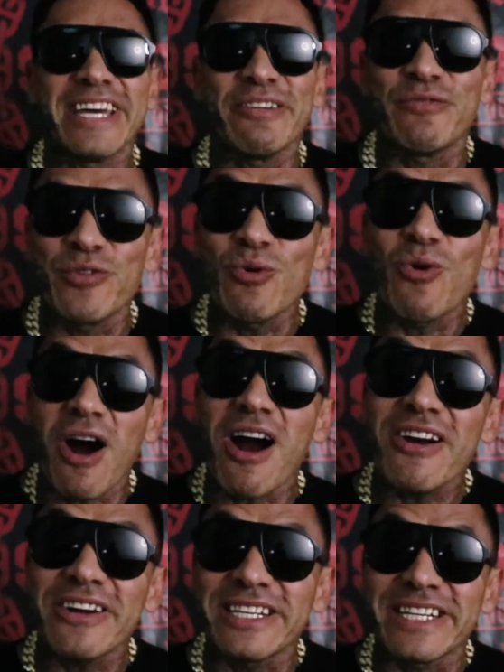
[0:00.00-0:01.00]
If you
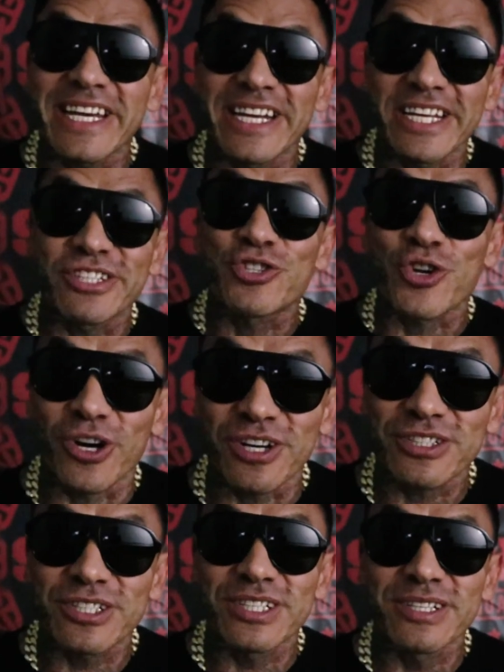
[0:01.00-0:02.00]
are in, in a
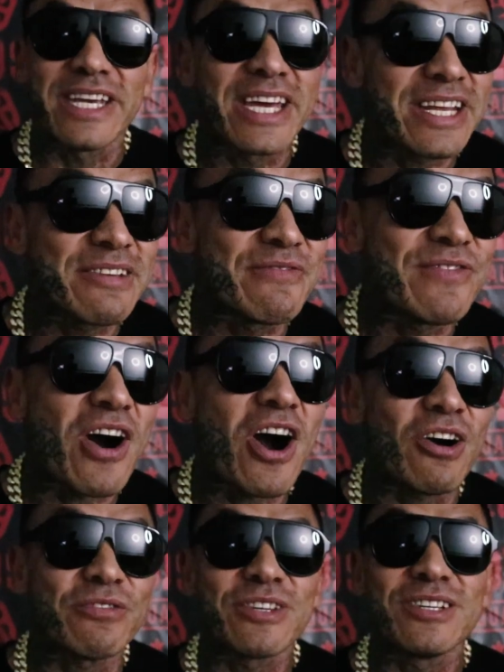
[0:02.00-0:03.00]
church, get
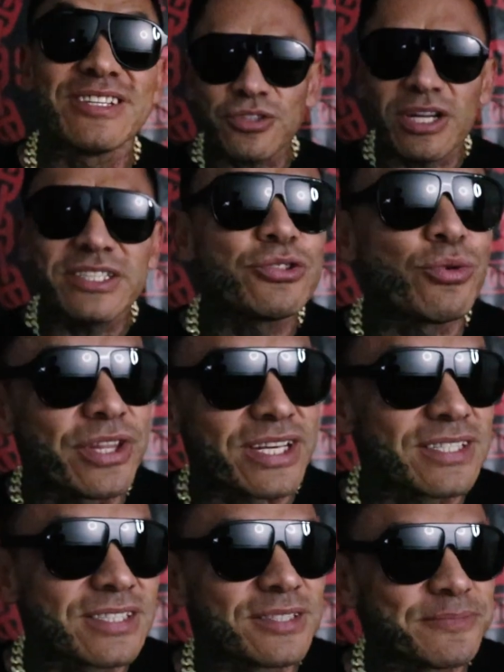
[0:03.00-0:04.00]
involved. So let's do
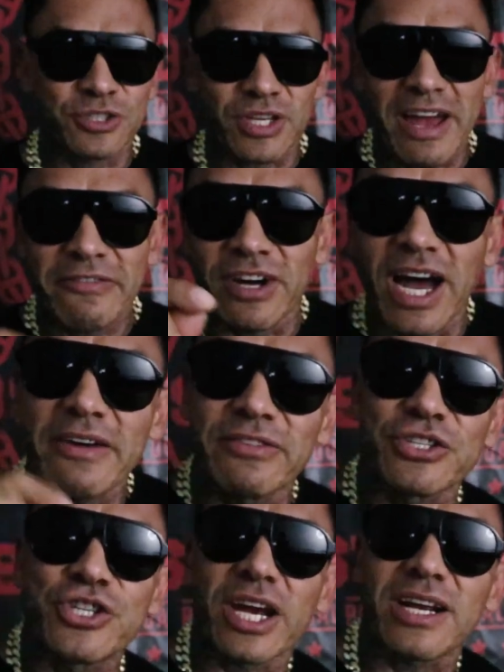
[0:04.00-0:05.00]
this. See, I have, a, I have
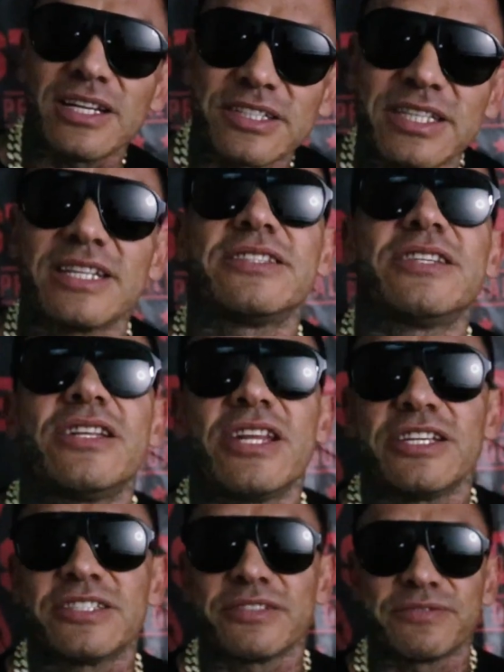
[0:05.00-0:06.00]
a checklist on
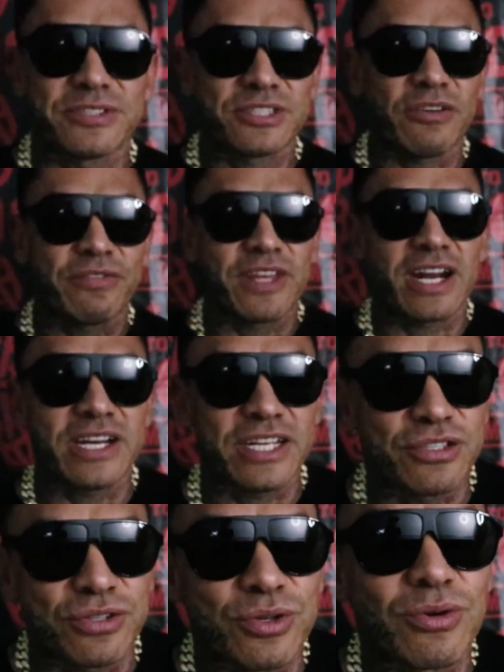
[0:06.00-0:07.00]
Sundays of stuff that I
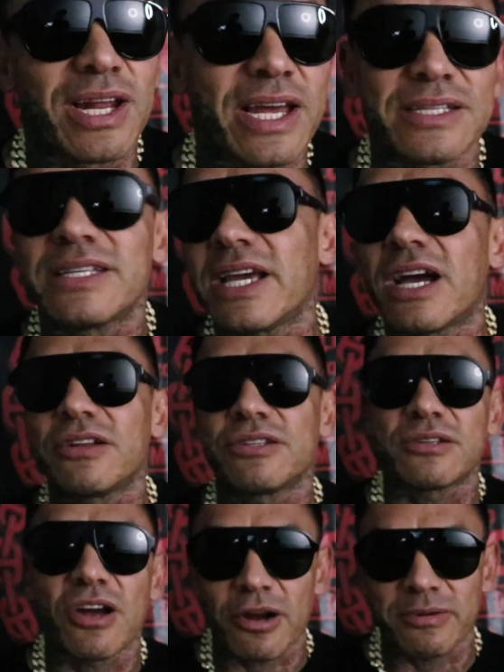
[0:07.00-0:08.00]
need to do, like take out
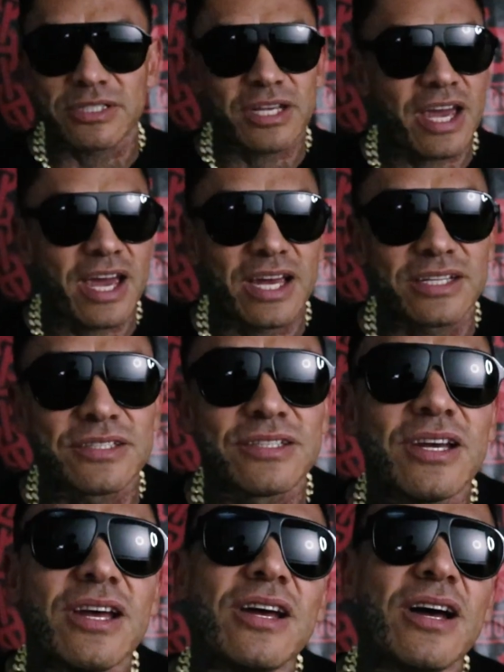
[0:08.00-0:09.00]
the garbage cans,
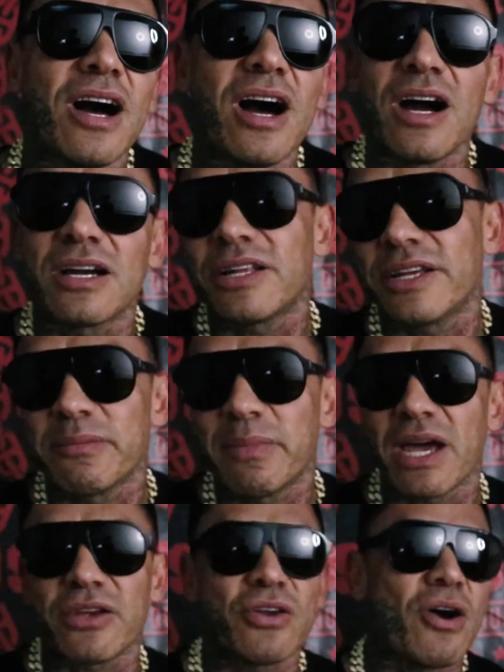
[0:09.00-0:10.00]
uh, clean the
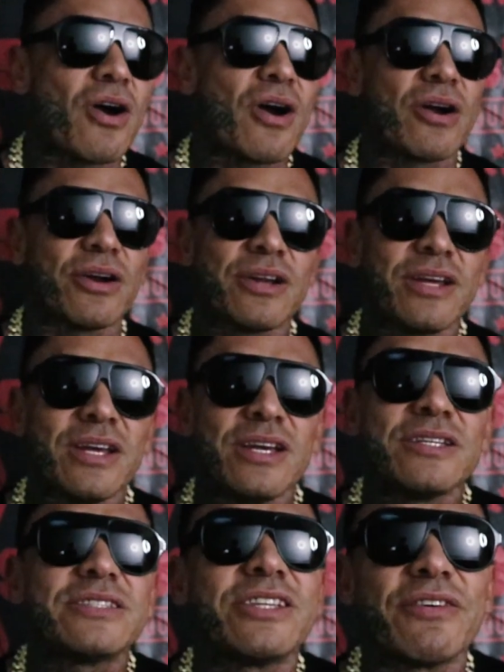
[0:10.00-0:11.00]
backyard,
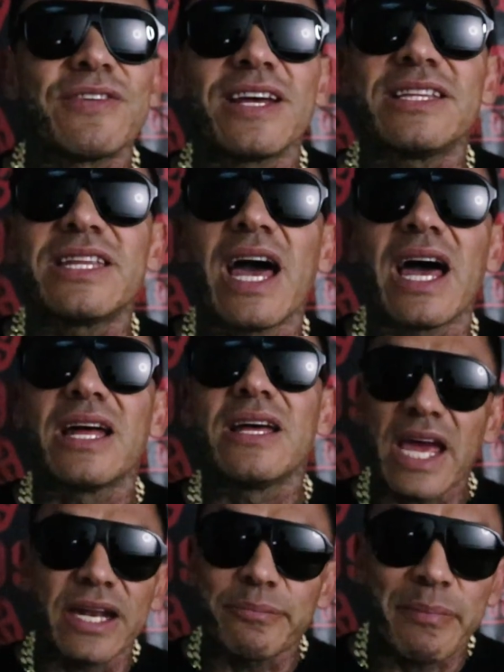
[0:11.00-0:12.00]
stuff like that.
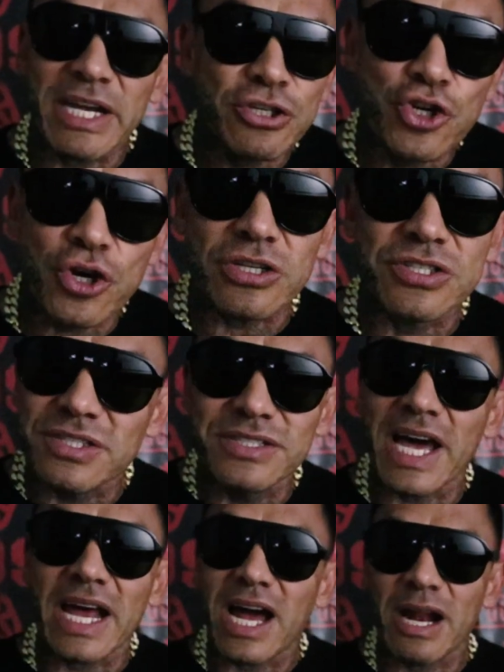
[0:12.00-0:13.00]
And my church is
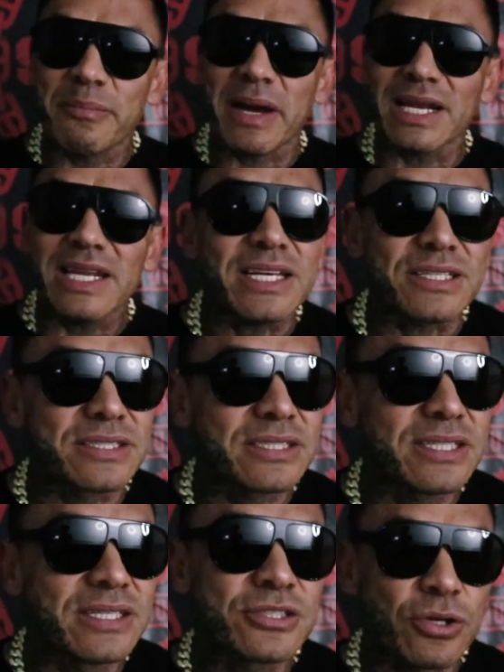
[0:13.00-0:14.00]
not on my
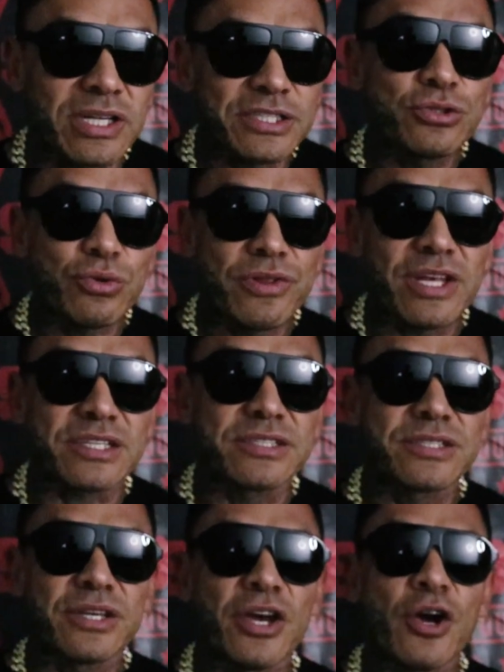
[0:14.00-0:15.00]
list. So let's do
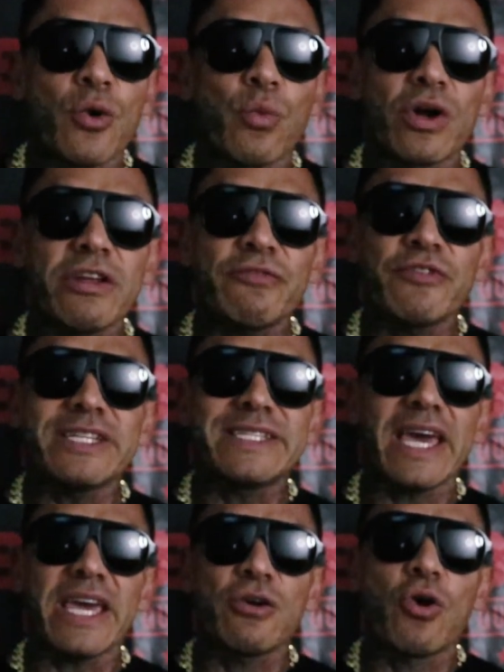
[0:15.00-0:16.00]
this. What if we
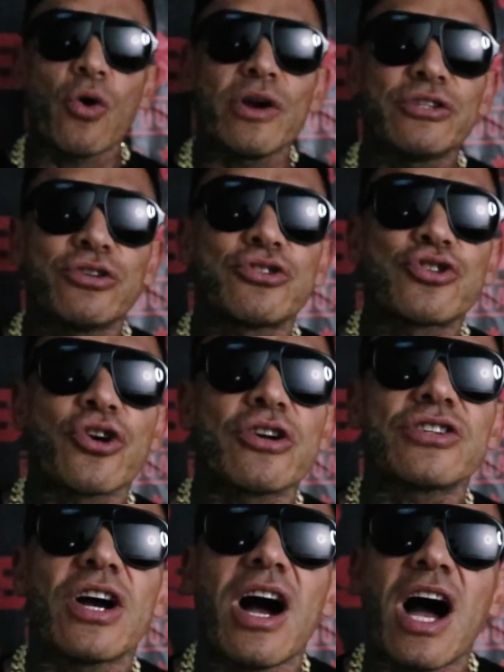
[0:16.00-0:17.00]
take going to
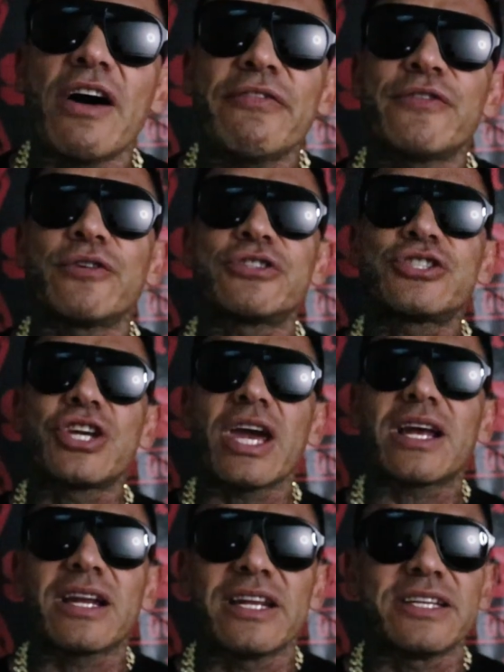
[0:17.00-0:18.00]
church off your
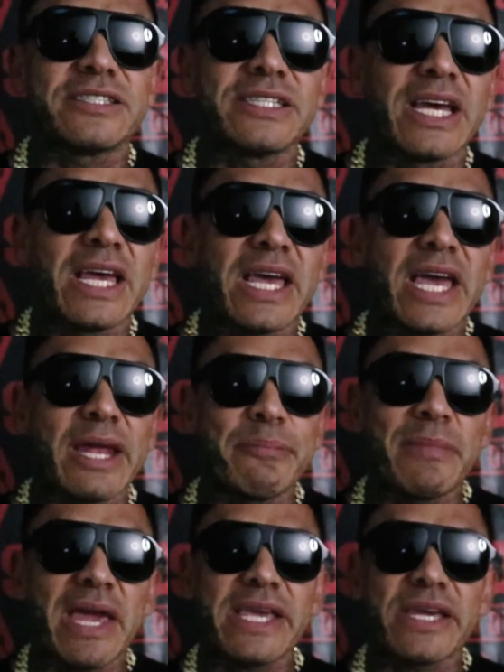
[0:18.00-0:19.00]
checklist
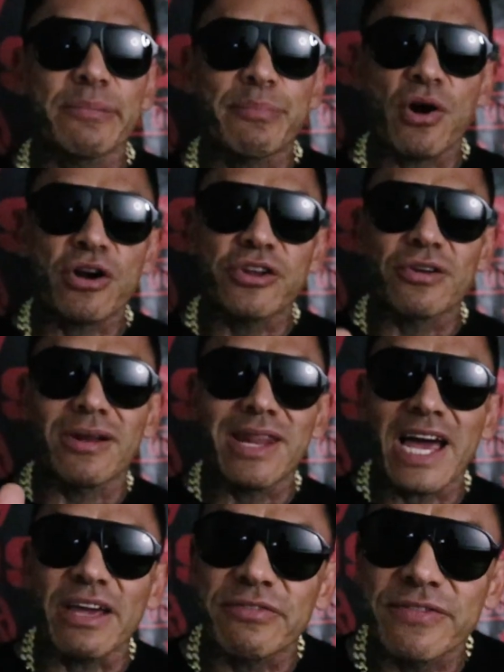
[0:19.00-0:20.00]
and make it a part of your
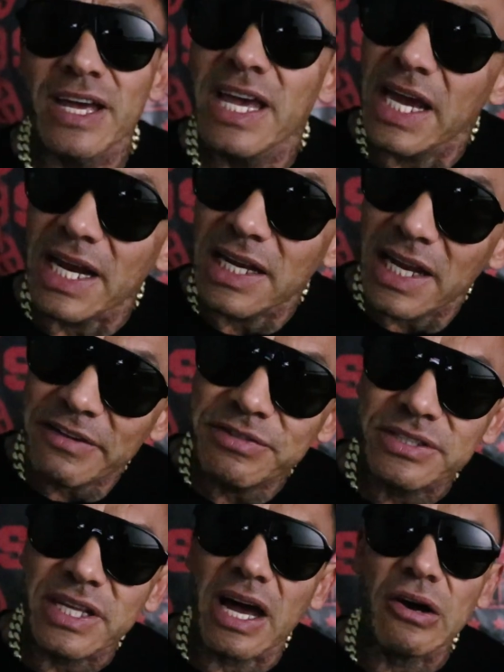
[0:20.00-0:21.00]
life, a
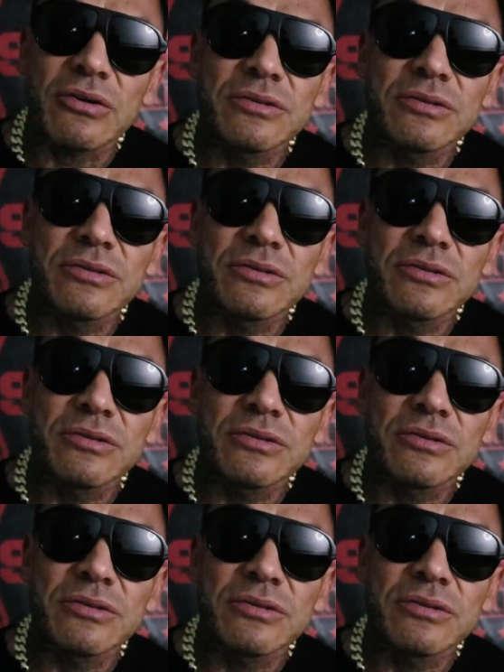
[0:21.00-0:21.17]
lifestyle?